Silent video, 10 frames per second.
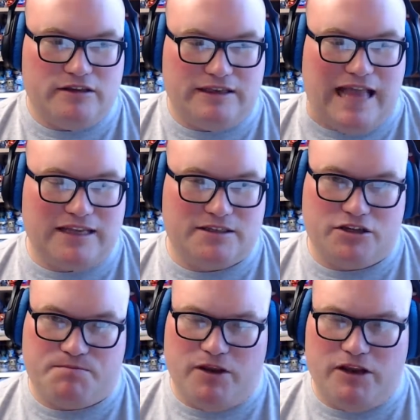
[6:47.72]
that's
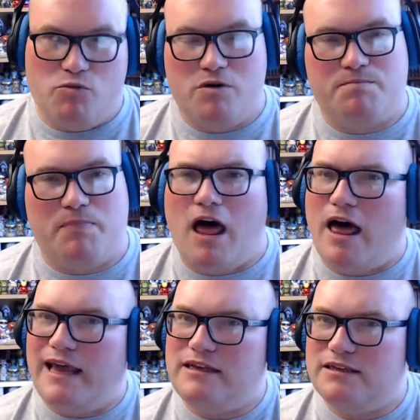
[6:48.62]
just, you're almost
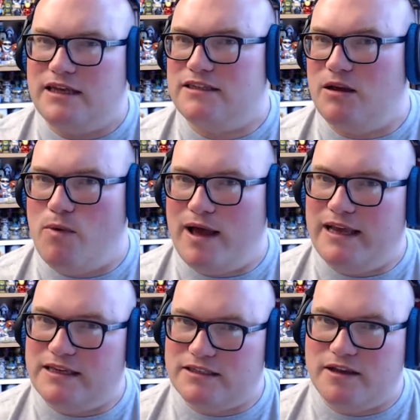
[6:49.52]
blind in some
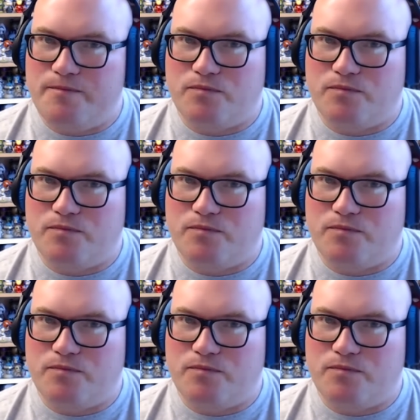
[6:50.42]
ways,